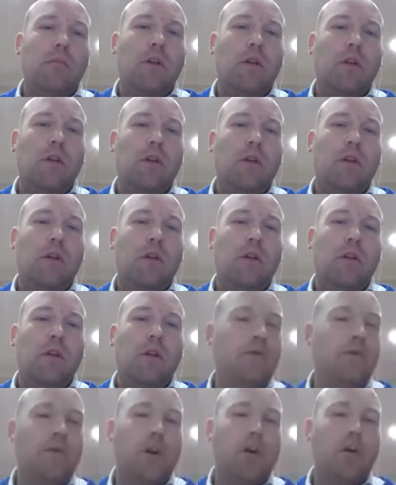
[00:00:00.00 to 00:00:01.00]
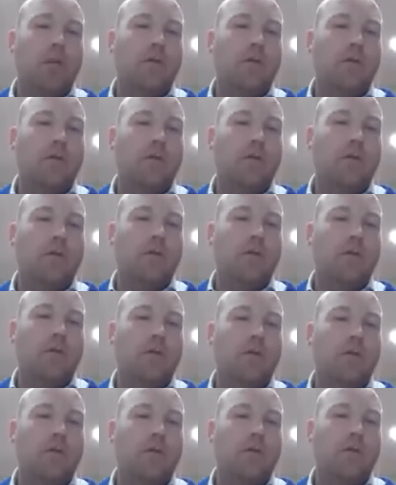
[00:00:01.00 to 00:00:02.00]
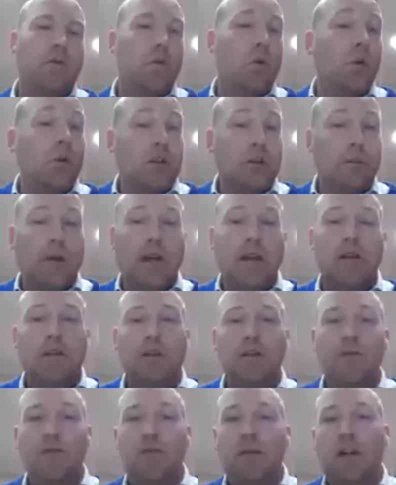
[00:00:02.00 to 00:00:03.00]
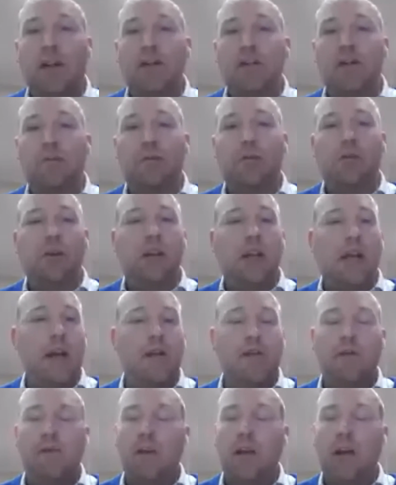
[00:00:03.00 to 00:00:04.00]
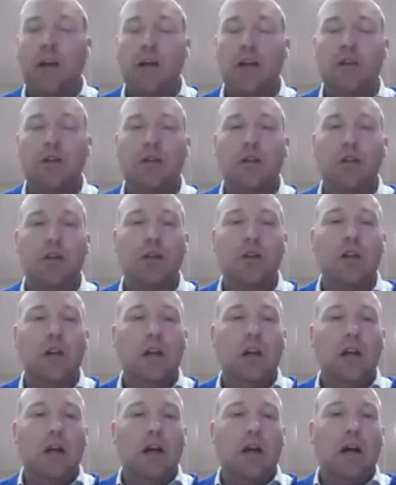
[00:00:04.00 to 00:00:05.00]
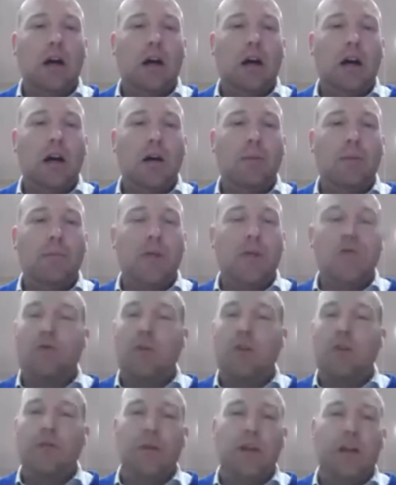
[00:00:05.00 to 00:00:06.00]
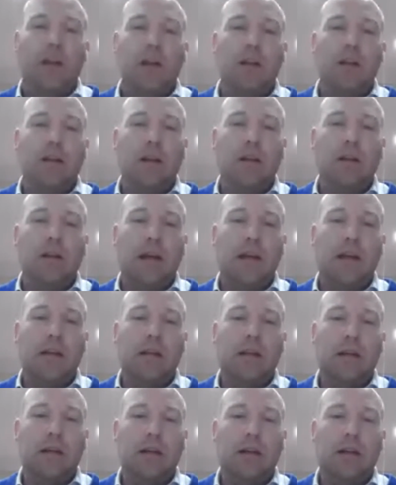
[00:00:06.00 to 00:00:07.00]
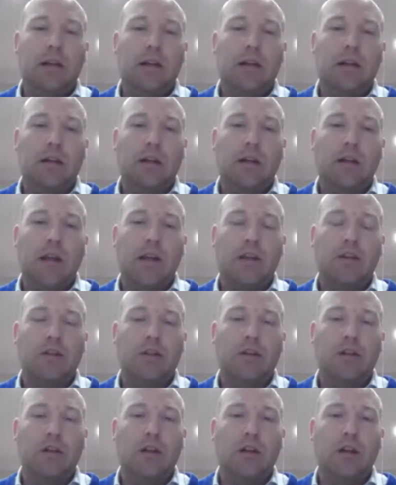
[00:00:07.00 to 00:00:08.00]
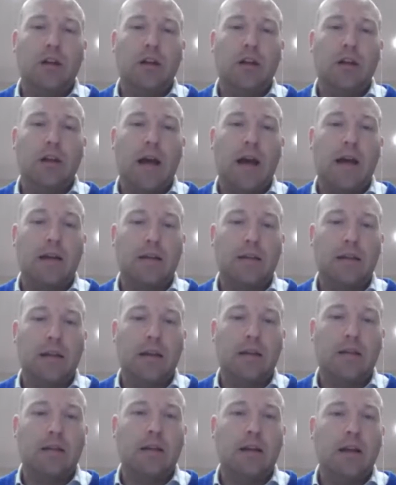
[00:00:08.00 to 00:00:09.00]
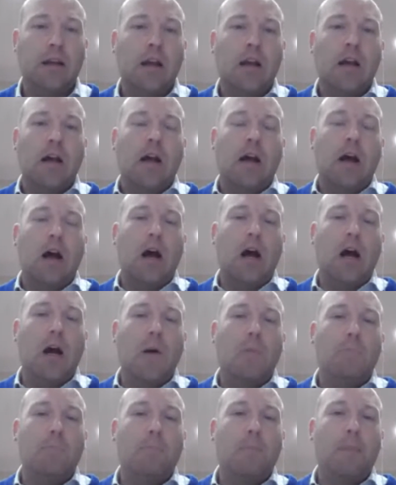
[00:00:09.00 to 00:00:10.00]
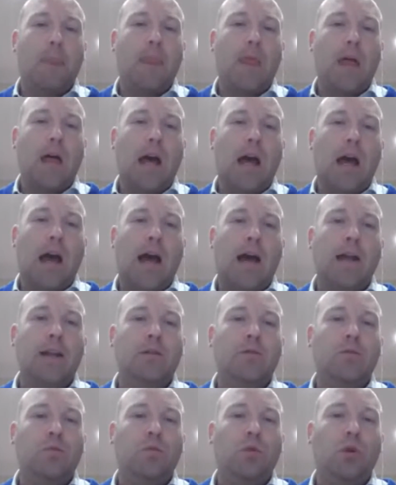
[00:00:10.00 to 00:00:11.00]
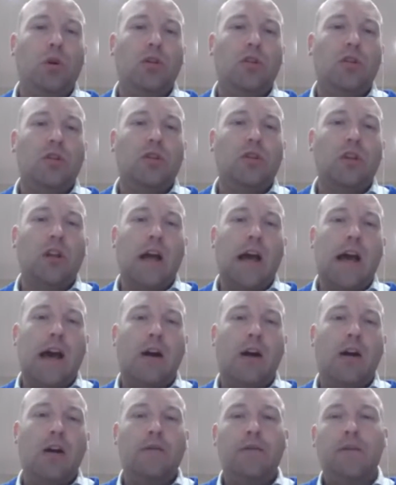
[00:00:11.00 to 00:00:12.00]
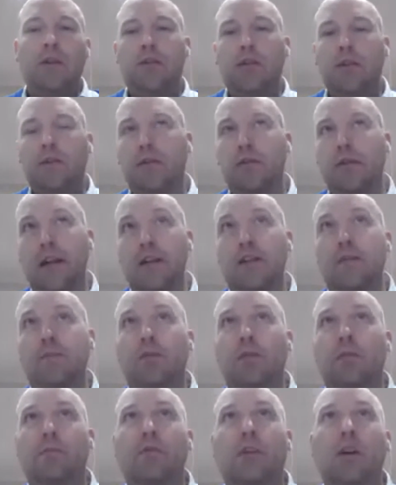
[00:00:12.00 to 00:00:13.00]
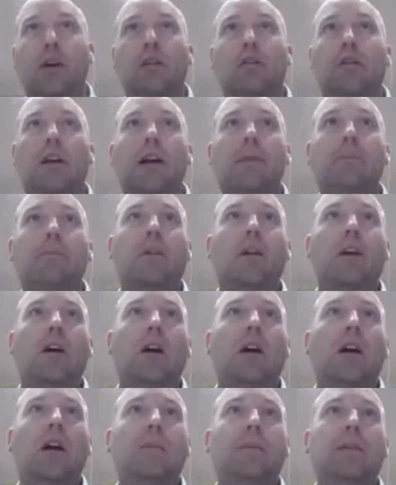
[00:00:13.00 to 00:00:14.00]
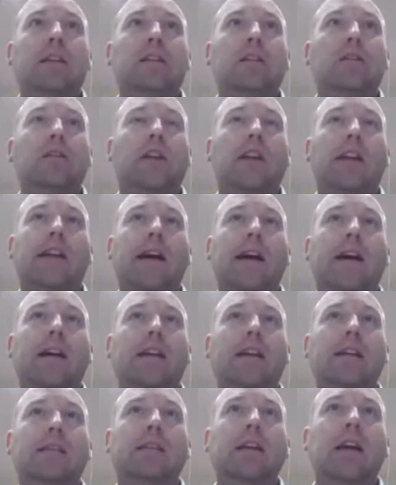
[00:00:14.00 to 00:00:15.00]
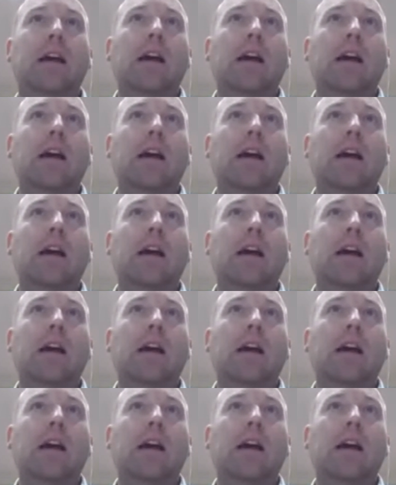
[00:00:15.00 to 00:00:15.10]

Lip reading: that are going to involve automation of transport, electrification, improvement in data collection and access. And what our Future for Transport programme is looking at is